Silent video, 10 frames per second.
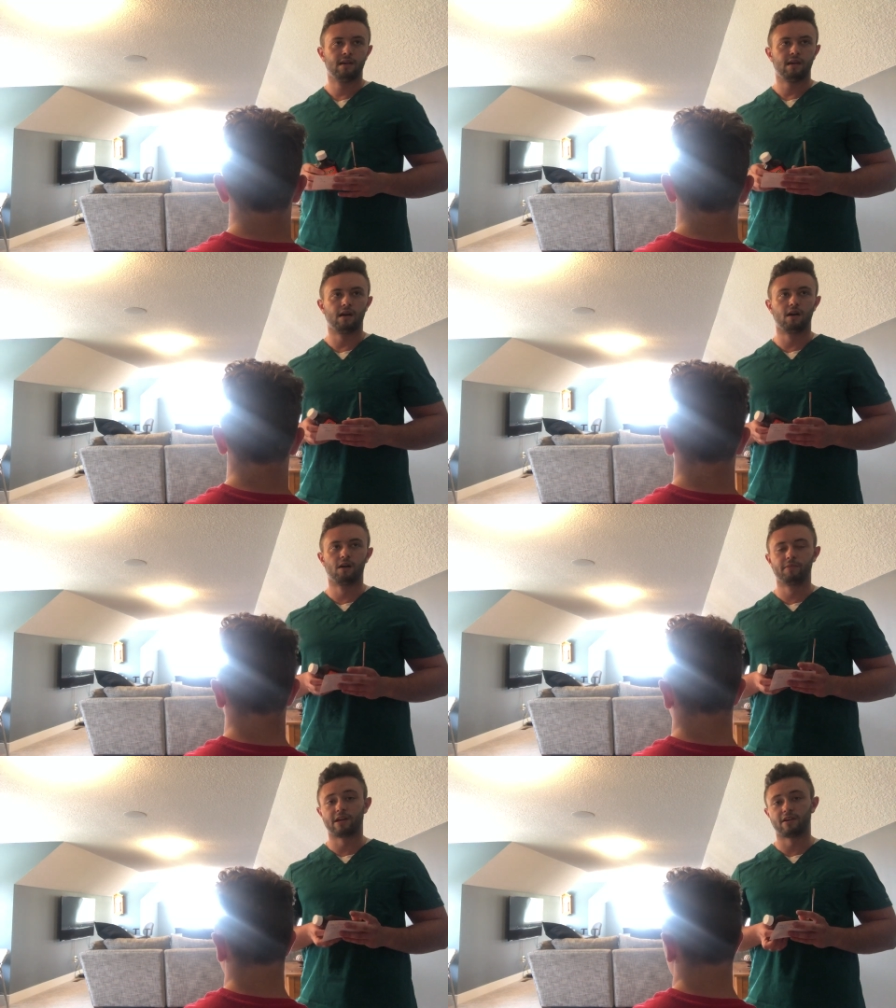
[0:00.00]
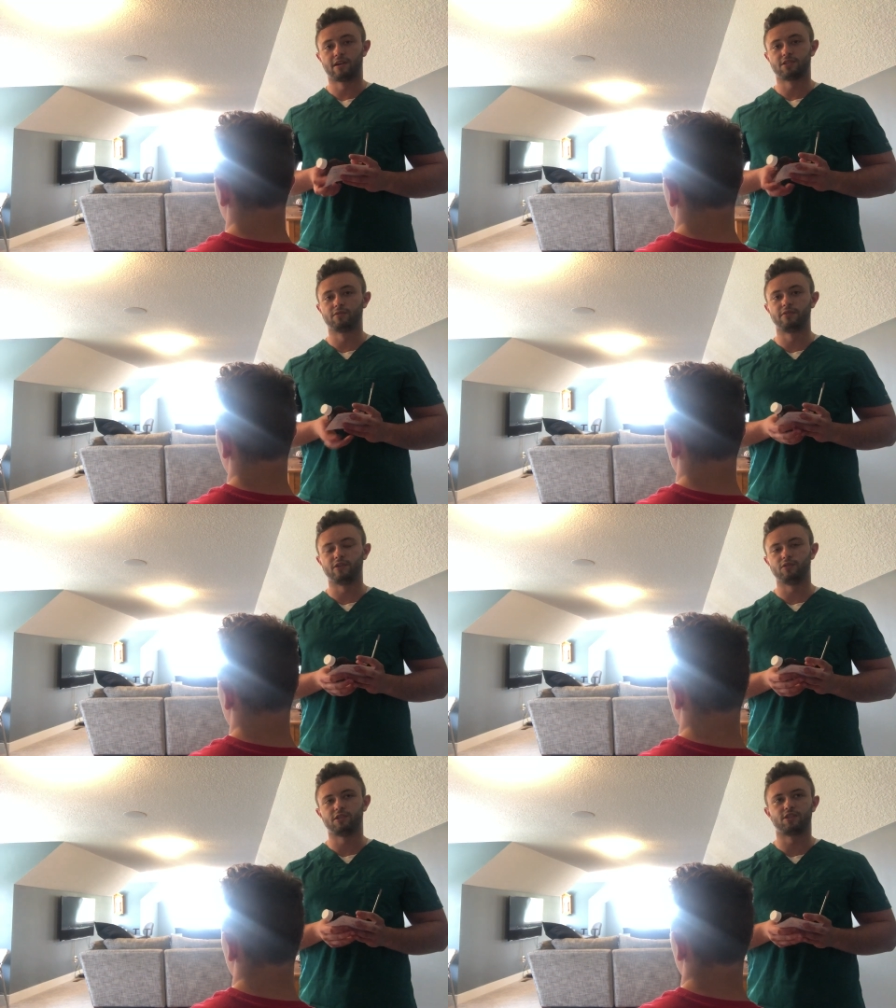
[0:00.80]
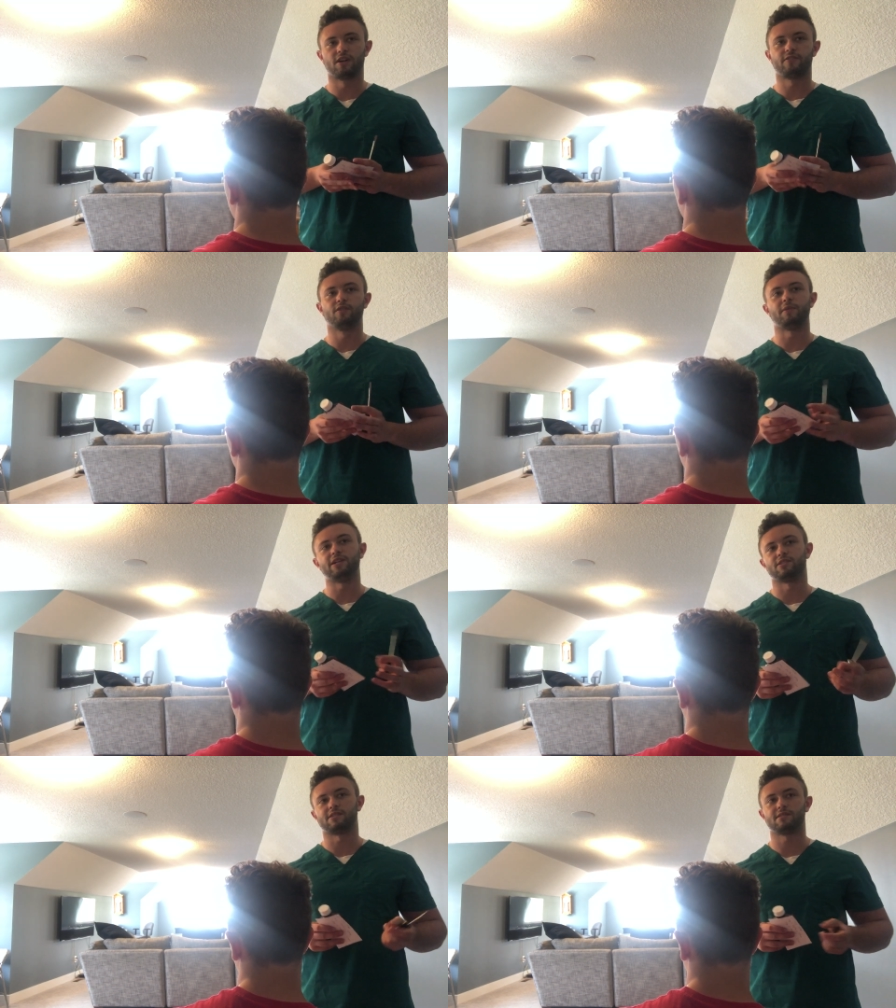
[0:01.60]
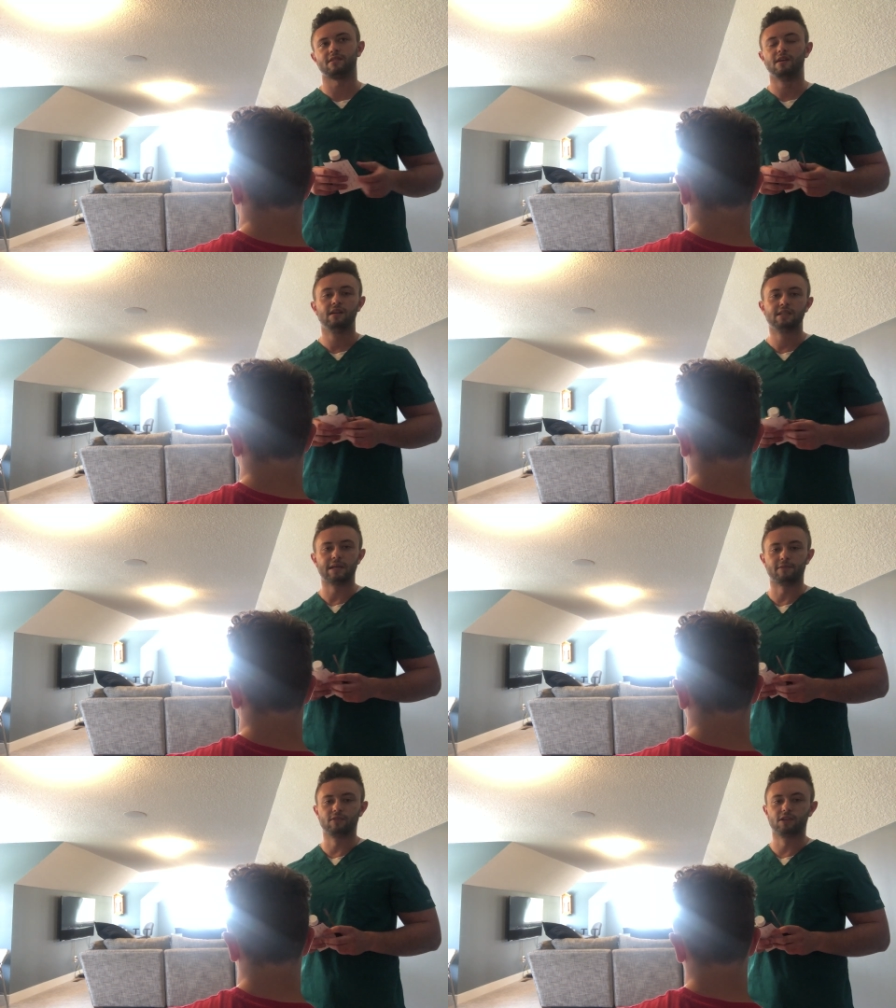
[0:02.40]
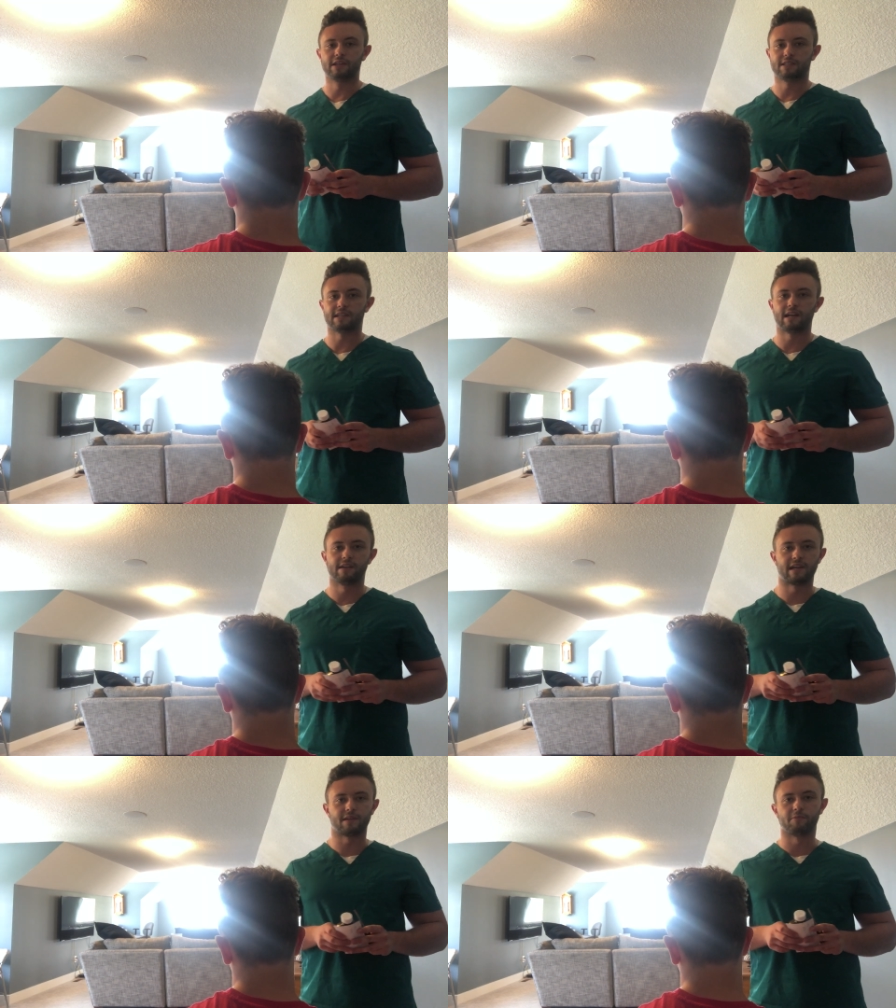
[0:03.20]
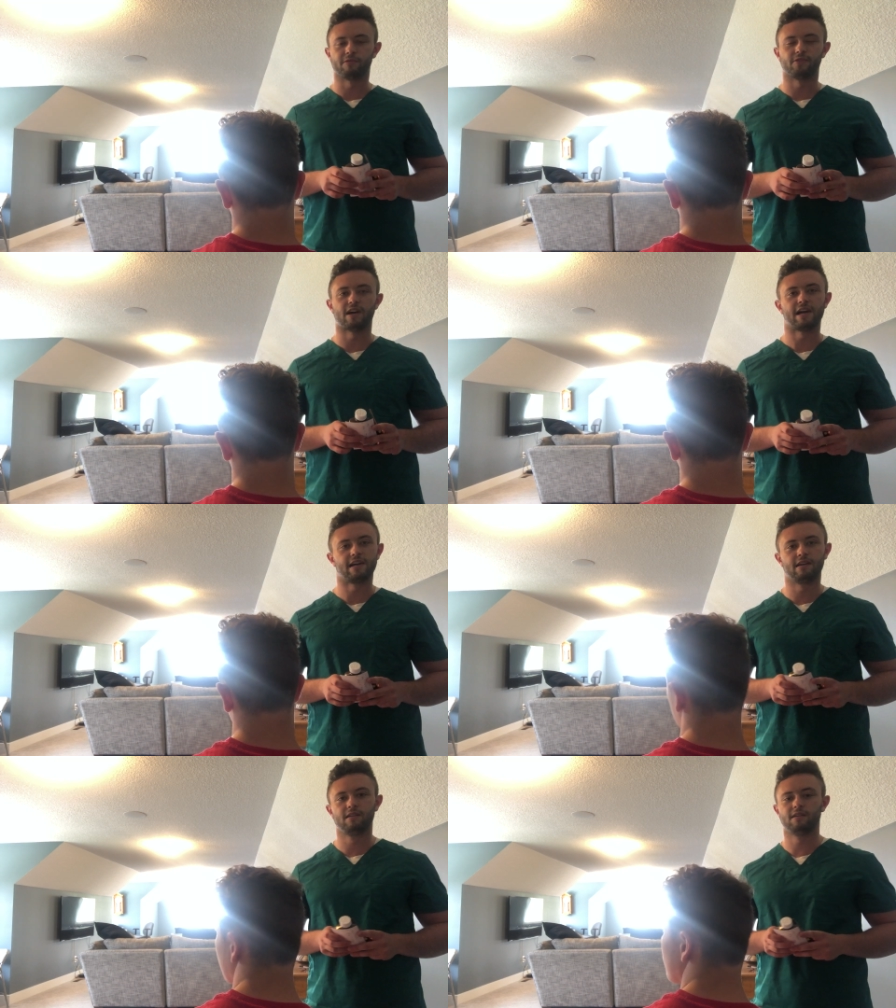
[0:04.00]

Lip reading: Then I would also review the chart for the patient's type of learning style that I can provide